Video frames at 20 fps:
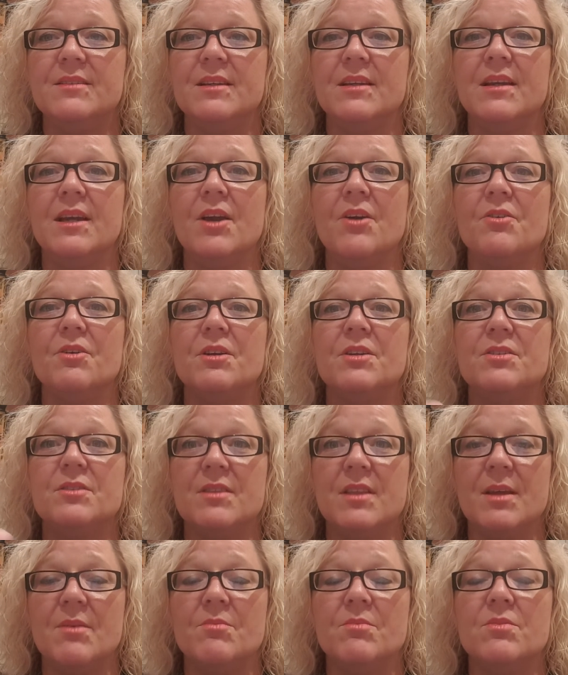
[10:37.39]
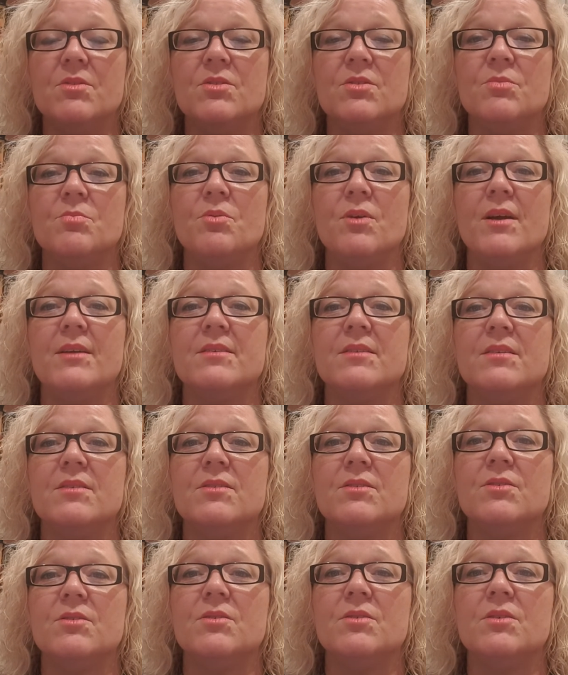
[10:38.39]
Encourage them to
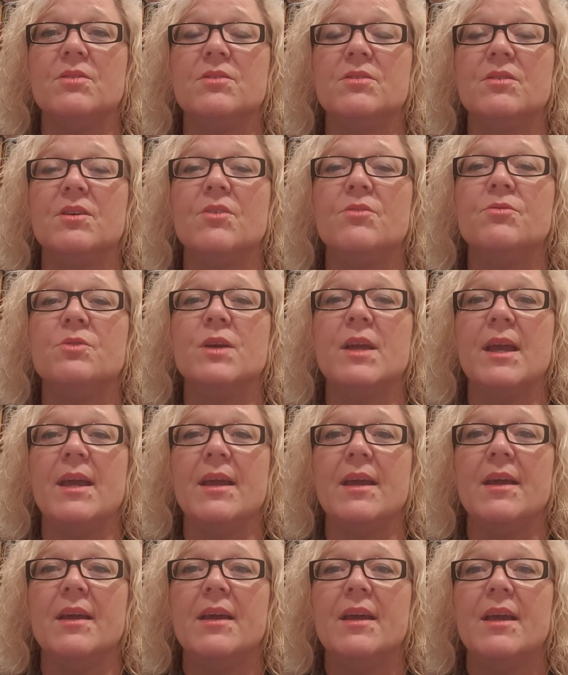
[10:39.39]
practice good self-care.